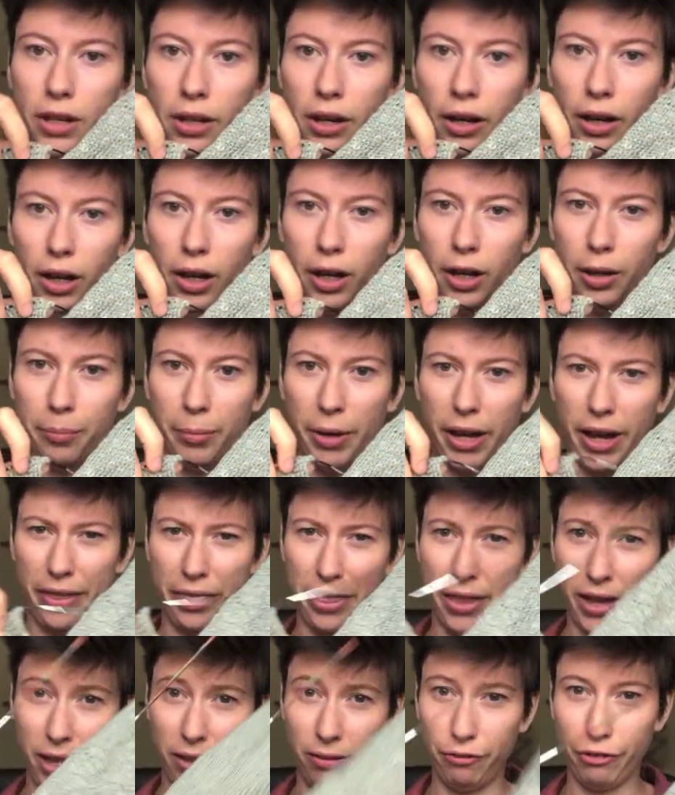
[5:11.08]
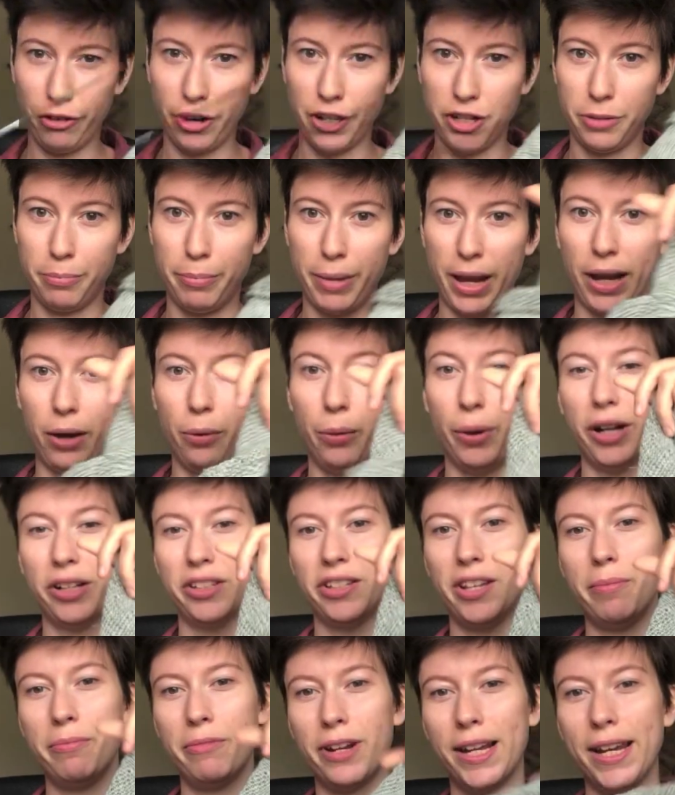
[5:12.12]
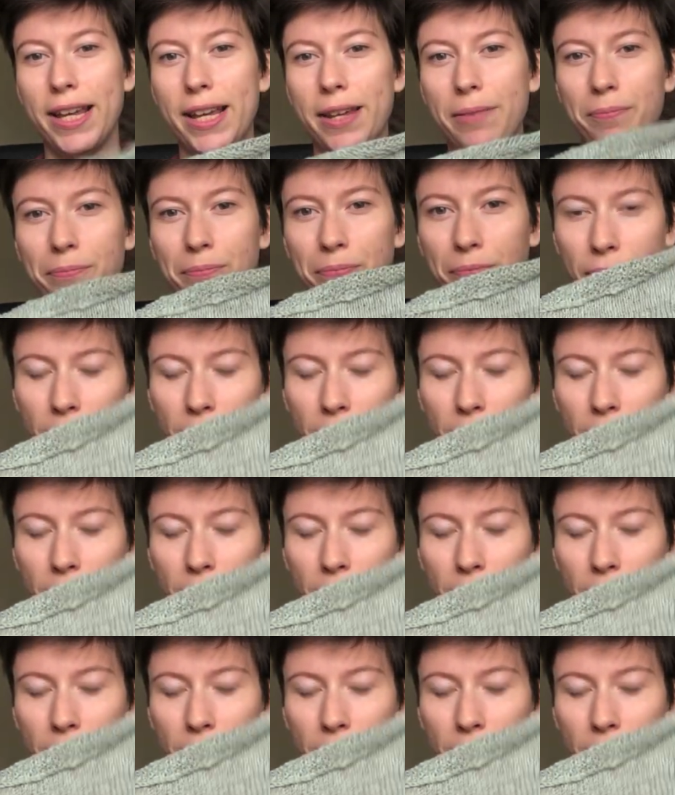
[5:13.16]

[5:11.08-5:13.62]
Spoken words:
and then front and back are worked separately.